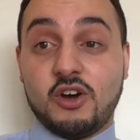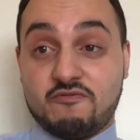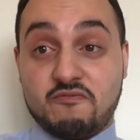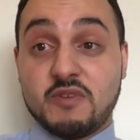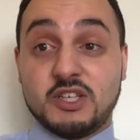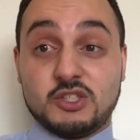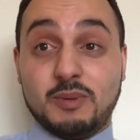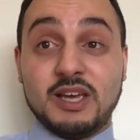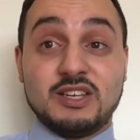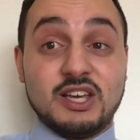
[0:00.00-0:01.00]
I've
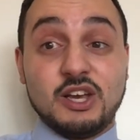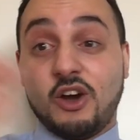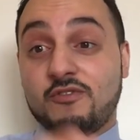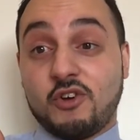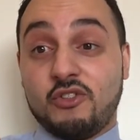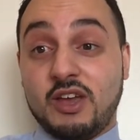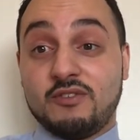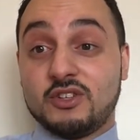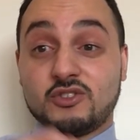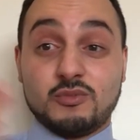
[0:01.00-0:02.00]
explained it. I've got the
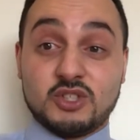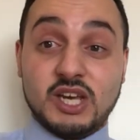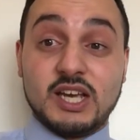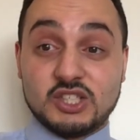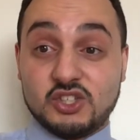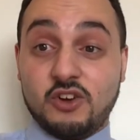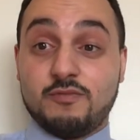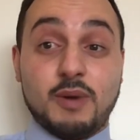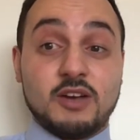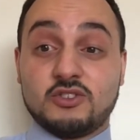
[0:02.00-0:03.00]
evidence from the text. I've
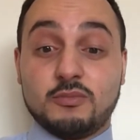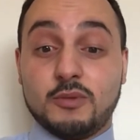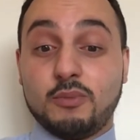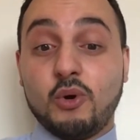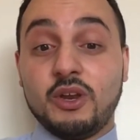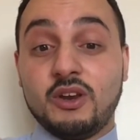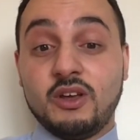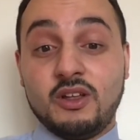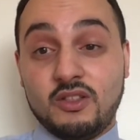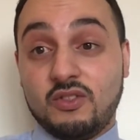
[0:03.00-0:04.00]
backed up my point.
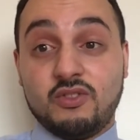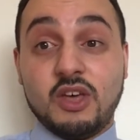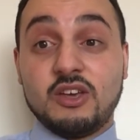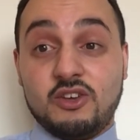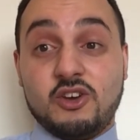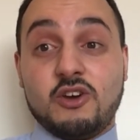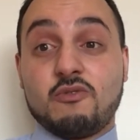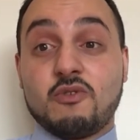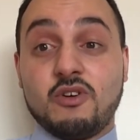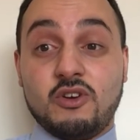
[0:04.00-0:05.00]
There you go.
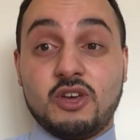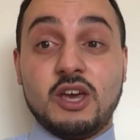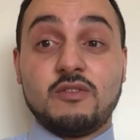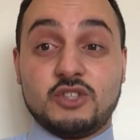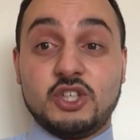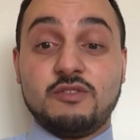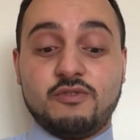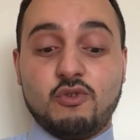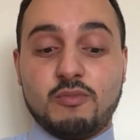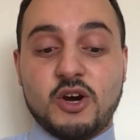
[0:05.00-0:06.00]
Okay, I've achieved
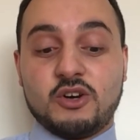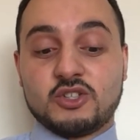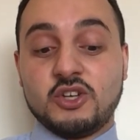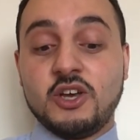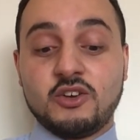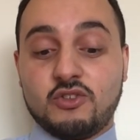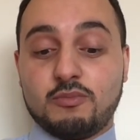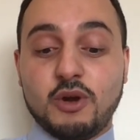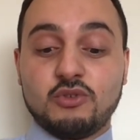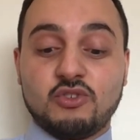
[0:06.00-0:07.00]
full marks. Because the
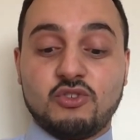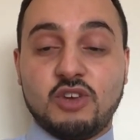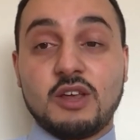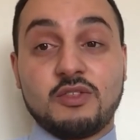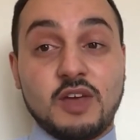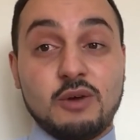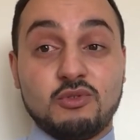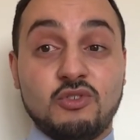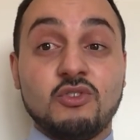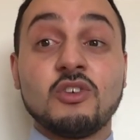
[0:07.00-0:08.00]
process can take
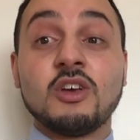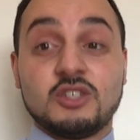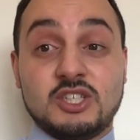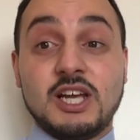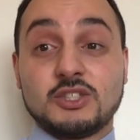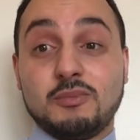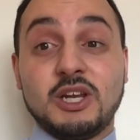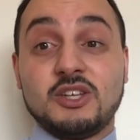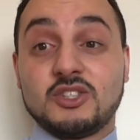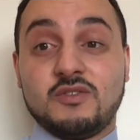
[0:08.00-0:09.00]

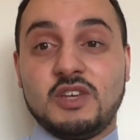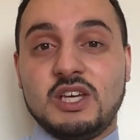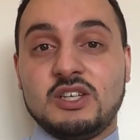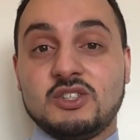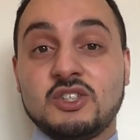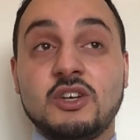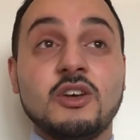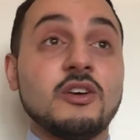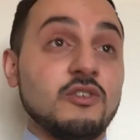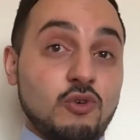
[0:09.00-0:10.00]
thousands/millions of years.
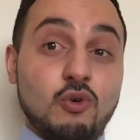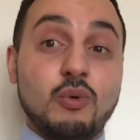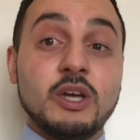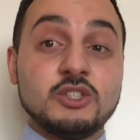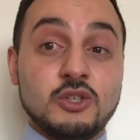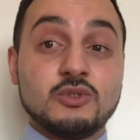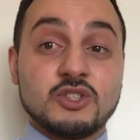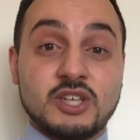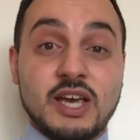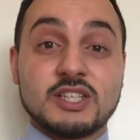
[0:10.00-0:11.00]
Always use the
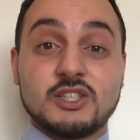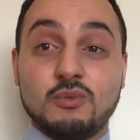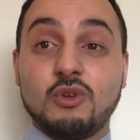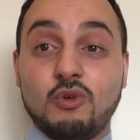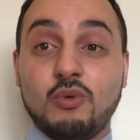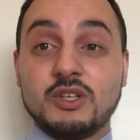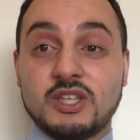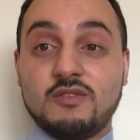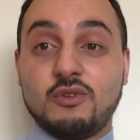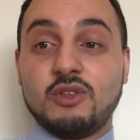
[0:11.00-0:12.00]
text. It will always
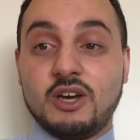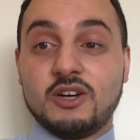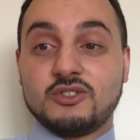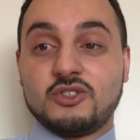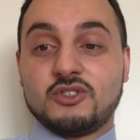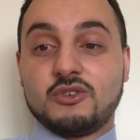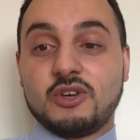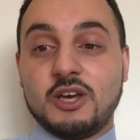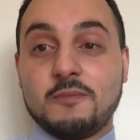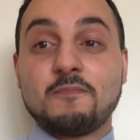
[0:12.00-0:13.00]
give you the answers,
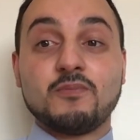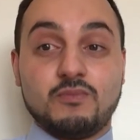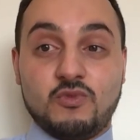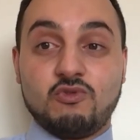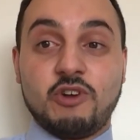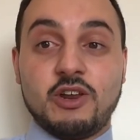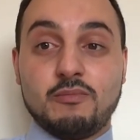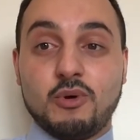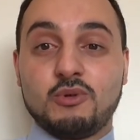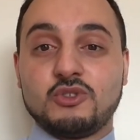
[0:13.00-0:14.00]
okay? It's really
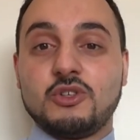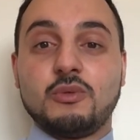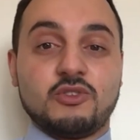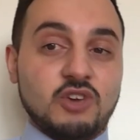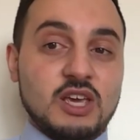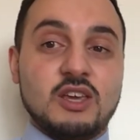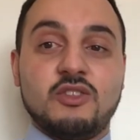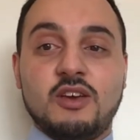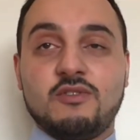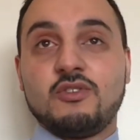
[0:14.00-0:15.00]
important. You are taking
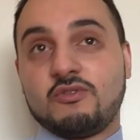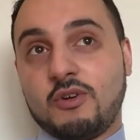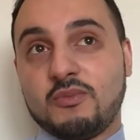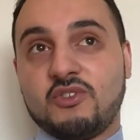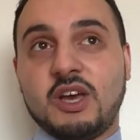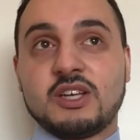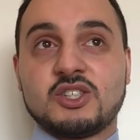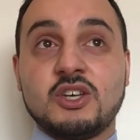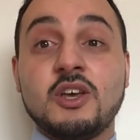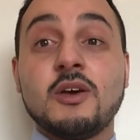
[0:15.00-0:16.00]
the evidence from the
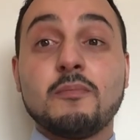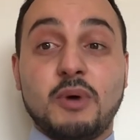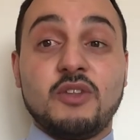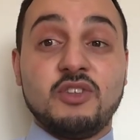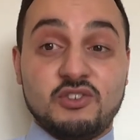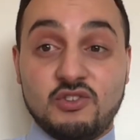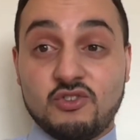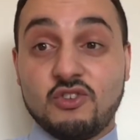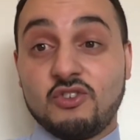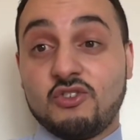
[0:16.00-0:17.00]
text, but in this
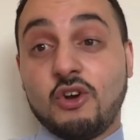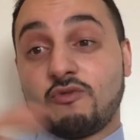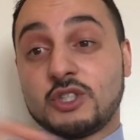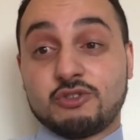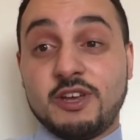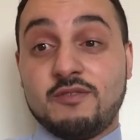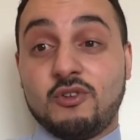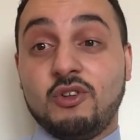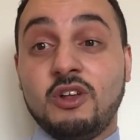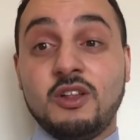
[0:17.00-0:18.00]
instance it's not
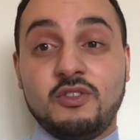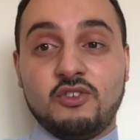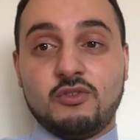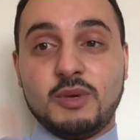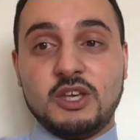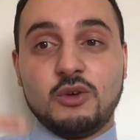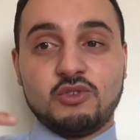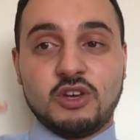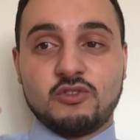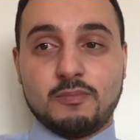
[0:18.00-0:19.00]
retrieval. This is me
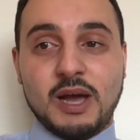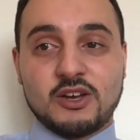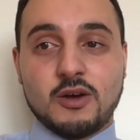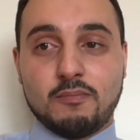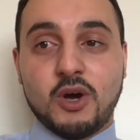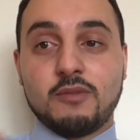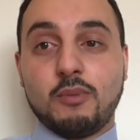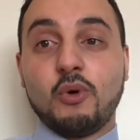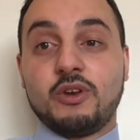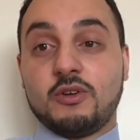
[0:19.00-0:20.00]
using it to back up my
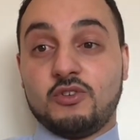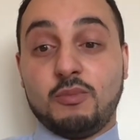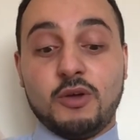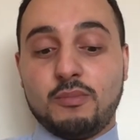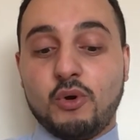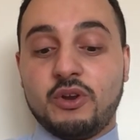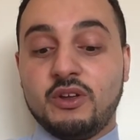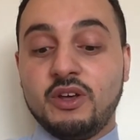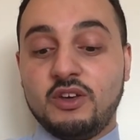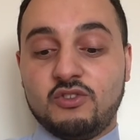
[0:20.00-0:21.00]
point, because my point
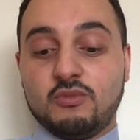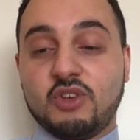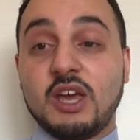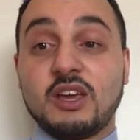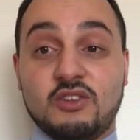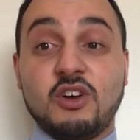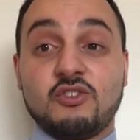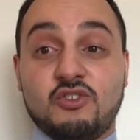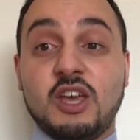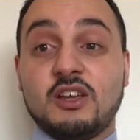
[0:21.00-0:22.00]
is I'm saying it
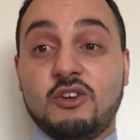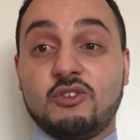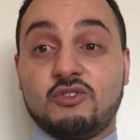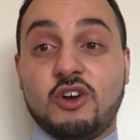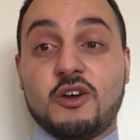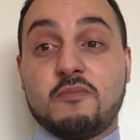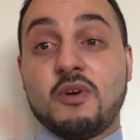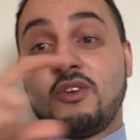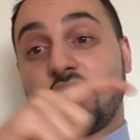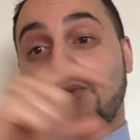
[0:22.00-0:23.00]
does take a long time.
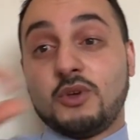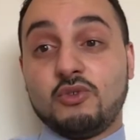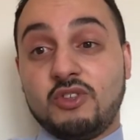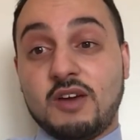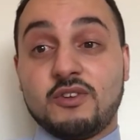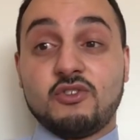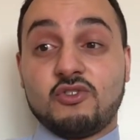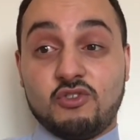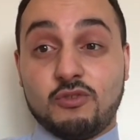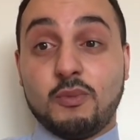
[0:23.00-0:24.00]
So I'm using the evidence
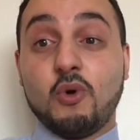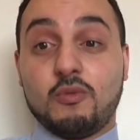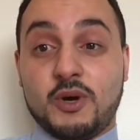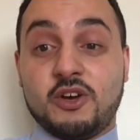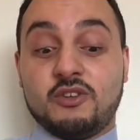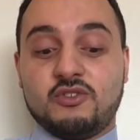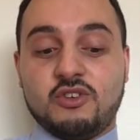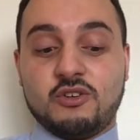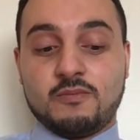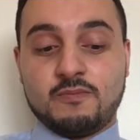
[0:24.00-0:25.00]
to support my answer.